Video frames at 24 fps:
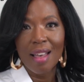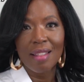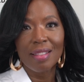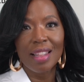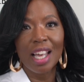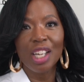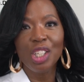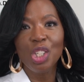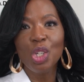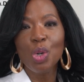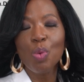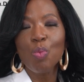
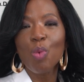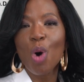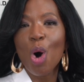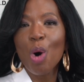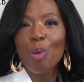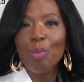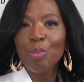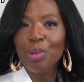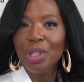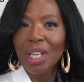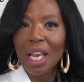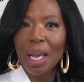then you
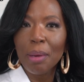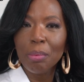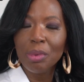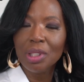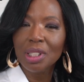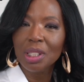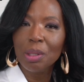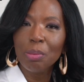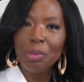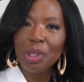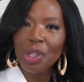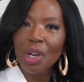won't be able
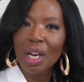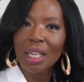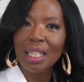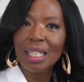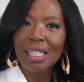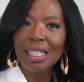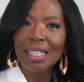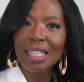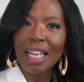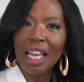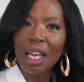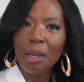to be on
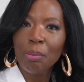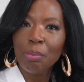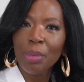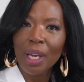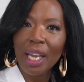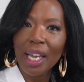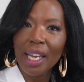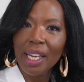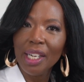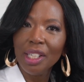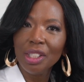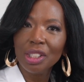the same
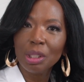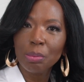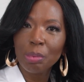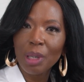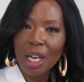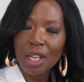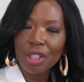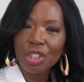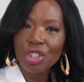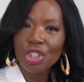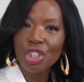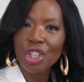page
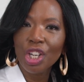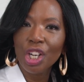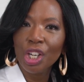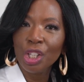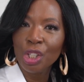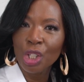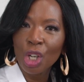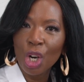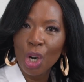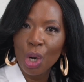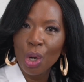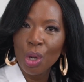about
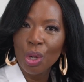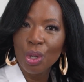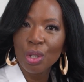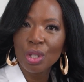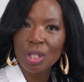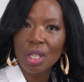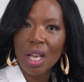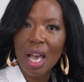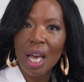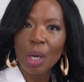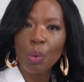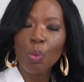shared
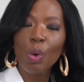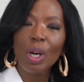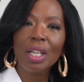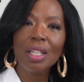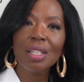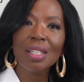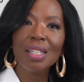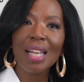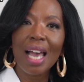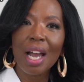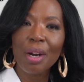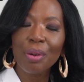goals and
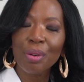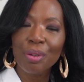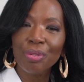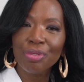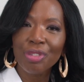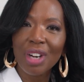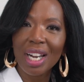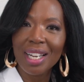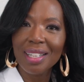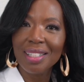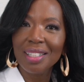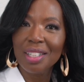what
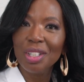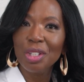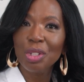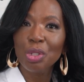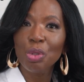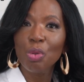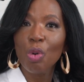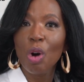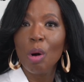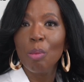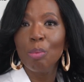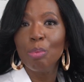sacrifices
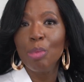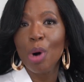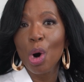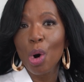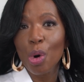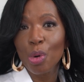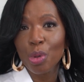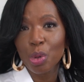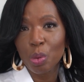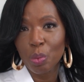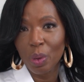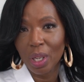you are
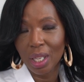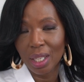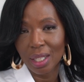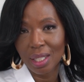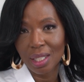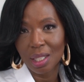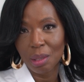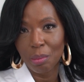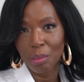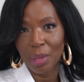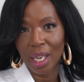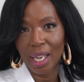both willing
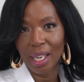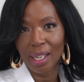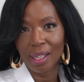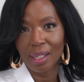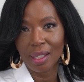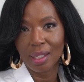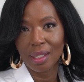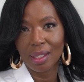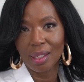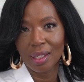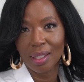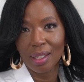to
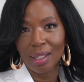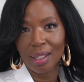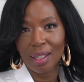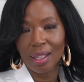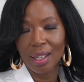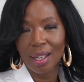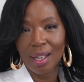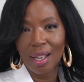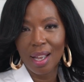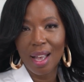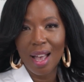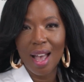make.
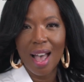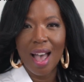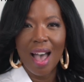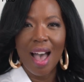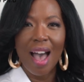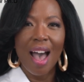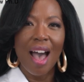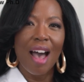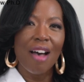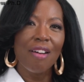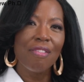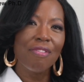
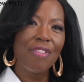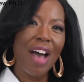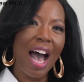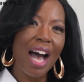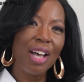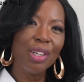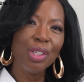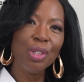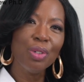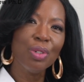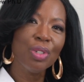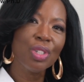
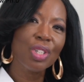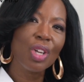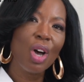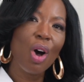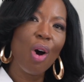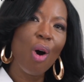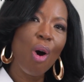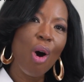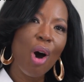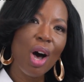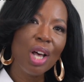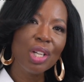Values
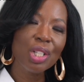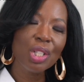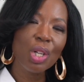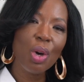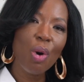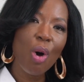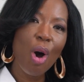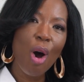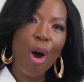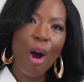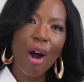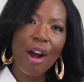are
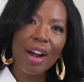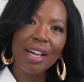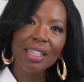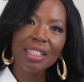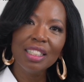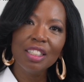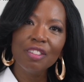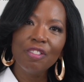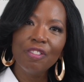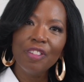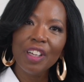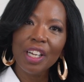also hard
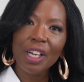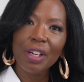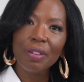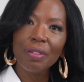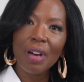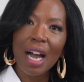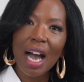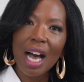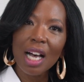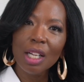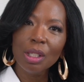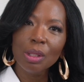to
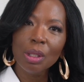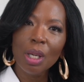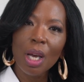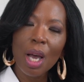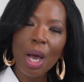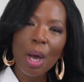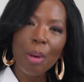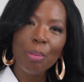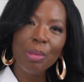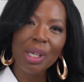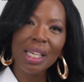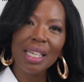figure out
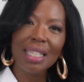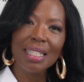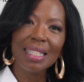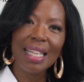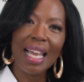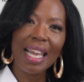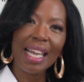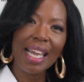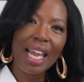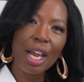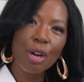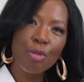because
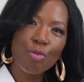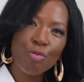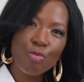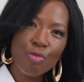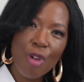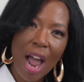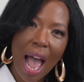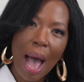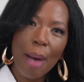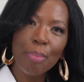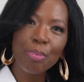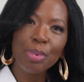they get
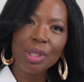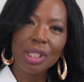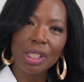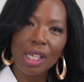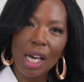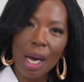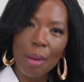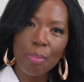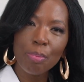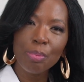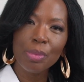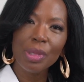wrapped
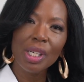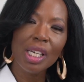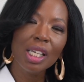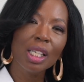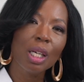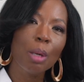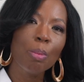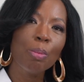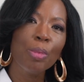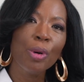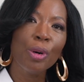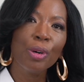up
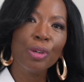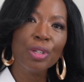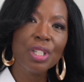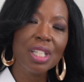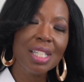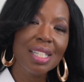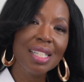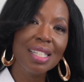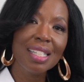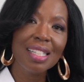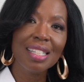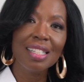in a
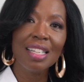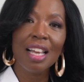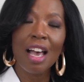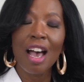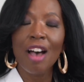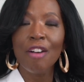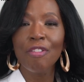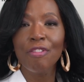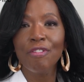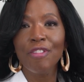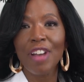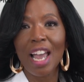person's
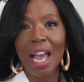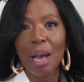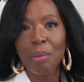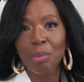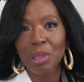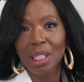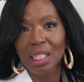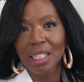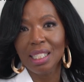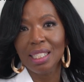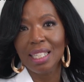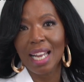
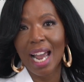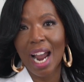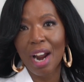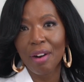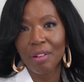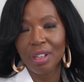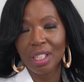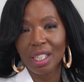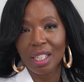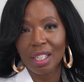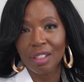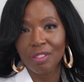family
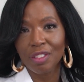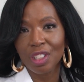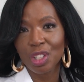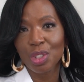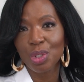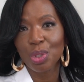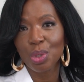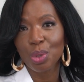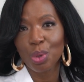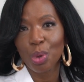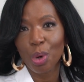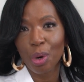narrative
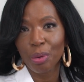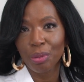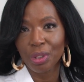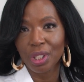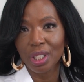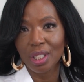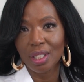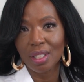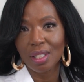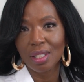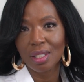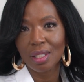and
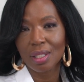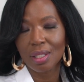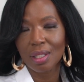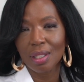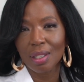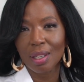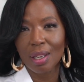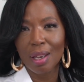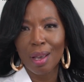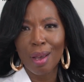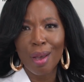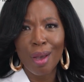stories.
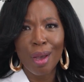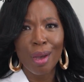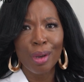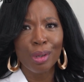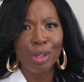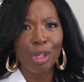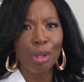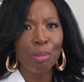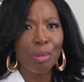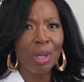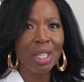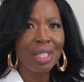
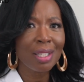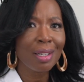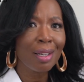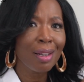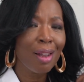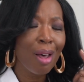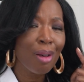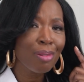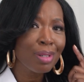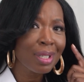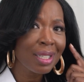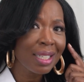You must
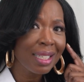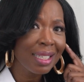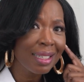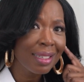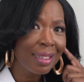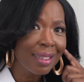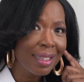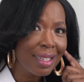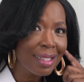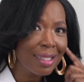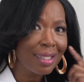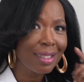closely
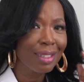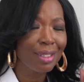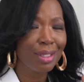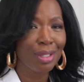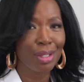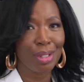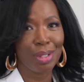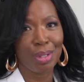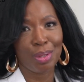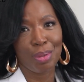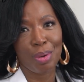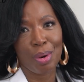listen
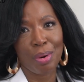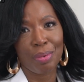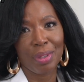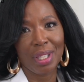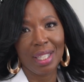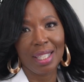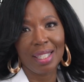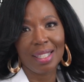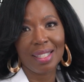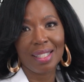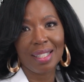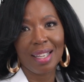to
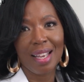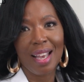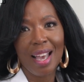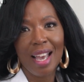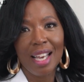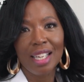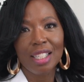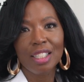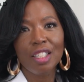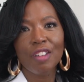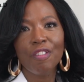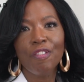stories
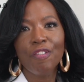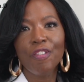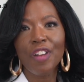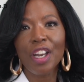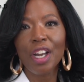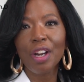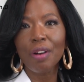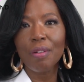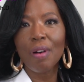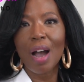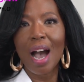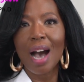to
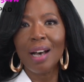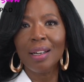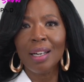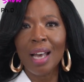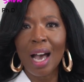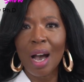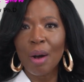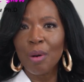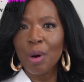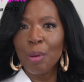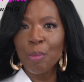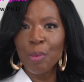figure out
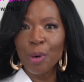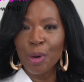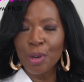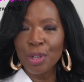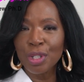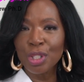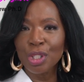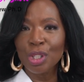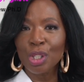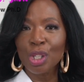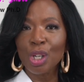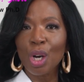how a
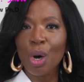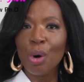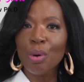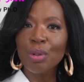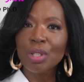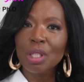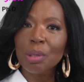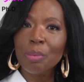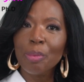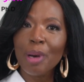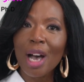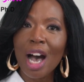person
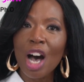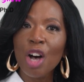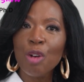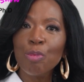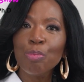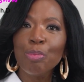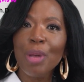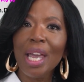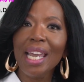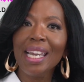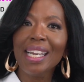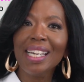goes
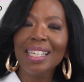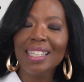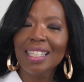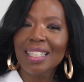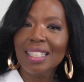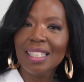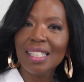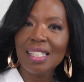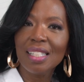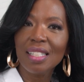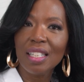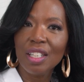about making a
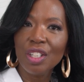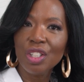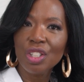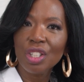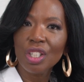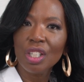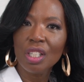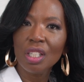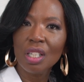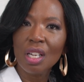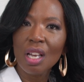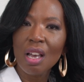
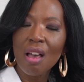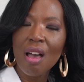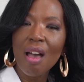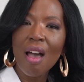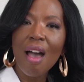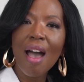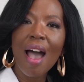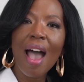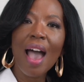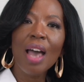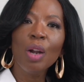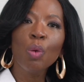decision
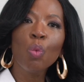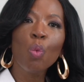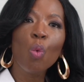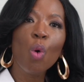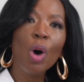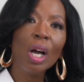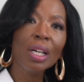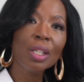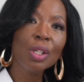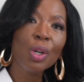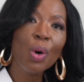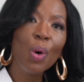and
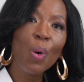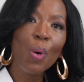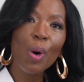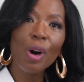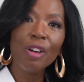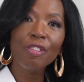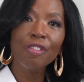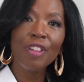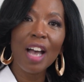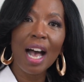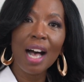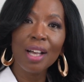what
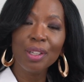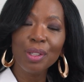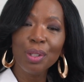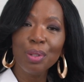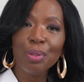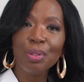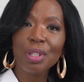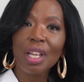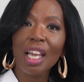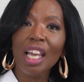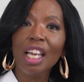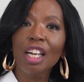core
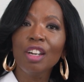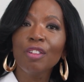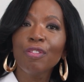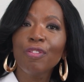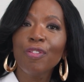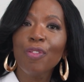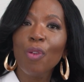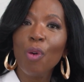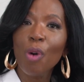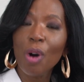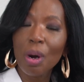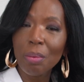values
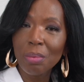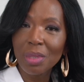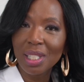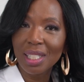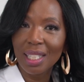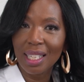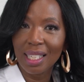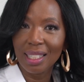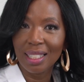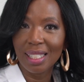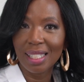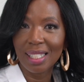informs
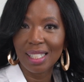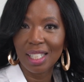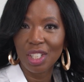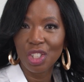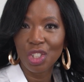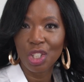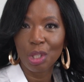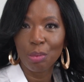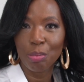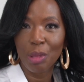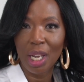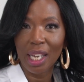their
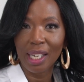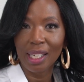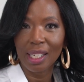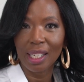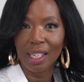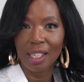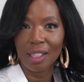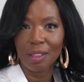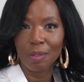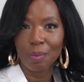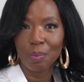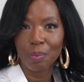decision
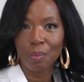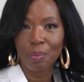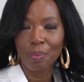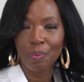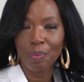making.